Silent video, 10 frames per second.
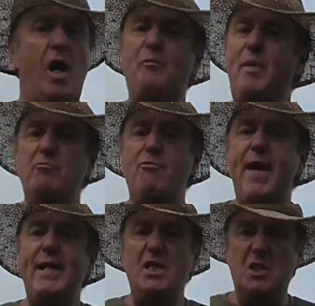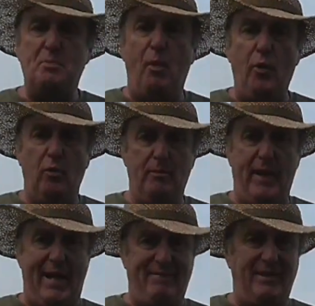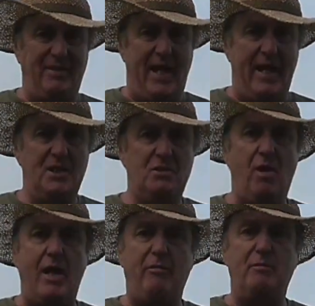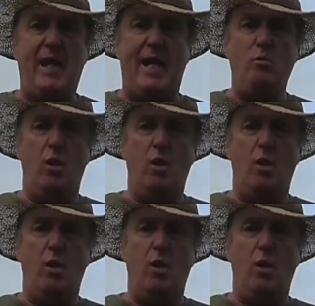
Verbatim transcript: I've been really spoilt by having the Deus right from day